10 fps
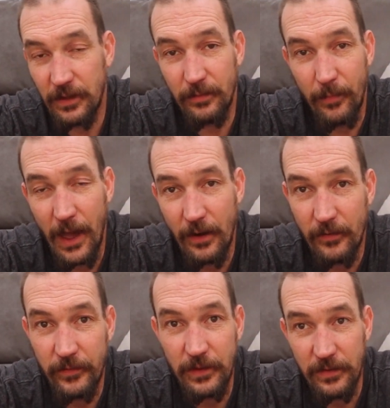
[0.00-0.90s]
Doesn't matter
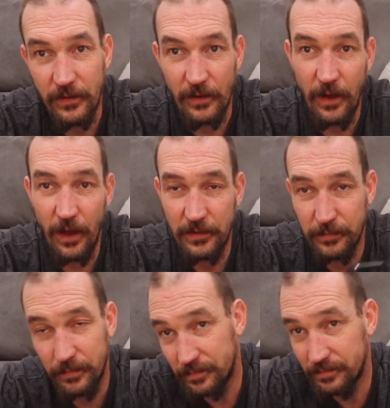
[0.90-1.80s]
if it doesn't cost
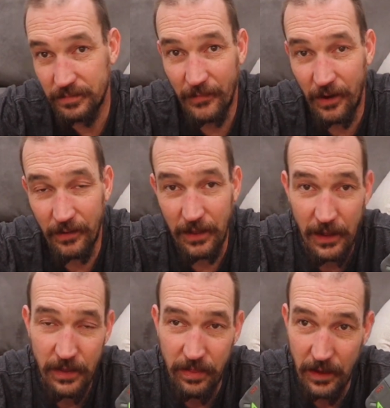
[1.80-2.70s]
hardly
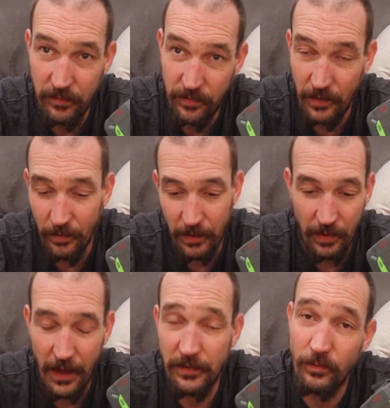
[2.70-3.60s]
anything if it only
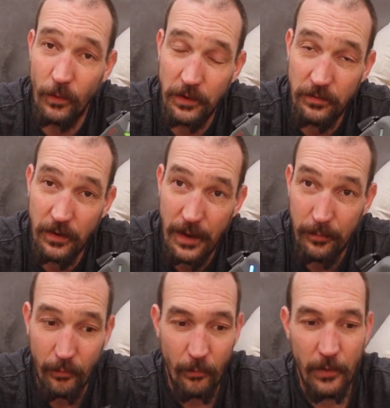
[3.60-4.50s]
lasts 1
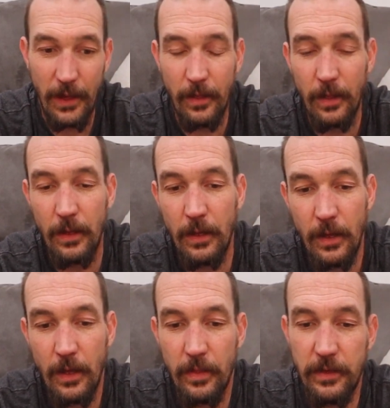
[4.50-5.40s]
trip. Well,
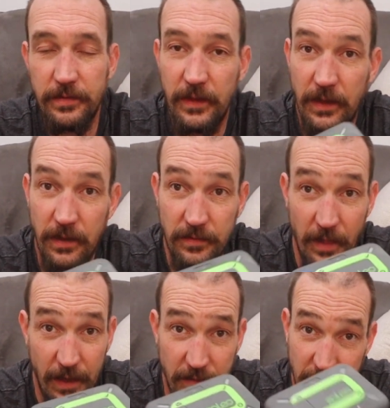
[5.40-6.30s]
this thing is,
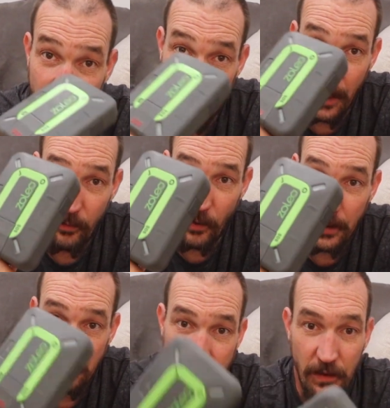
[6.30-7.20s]
like I said,
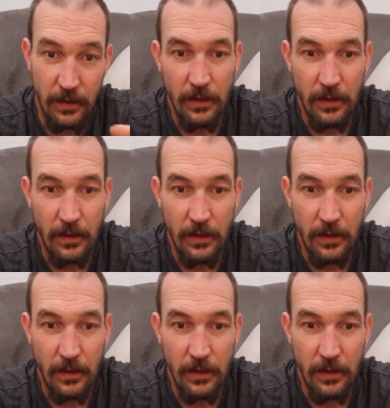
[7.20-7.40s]
lightweight.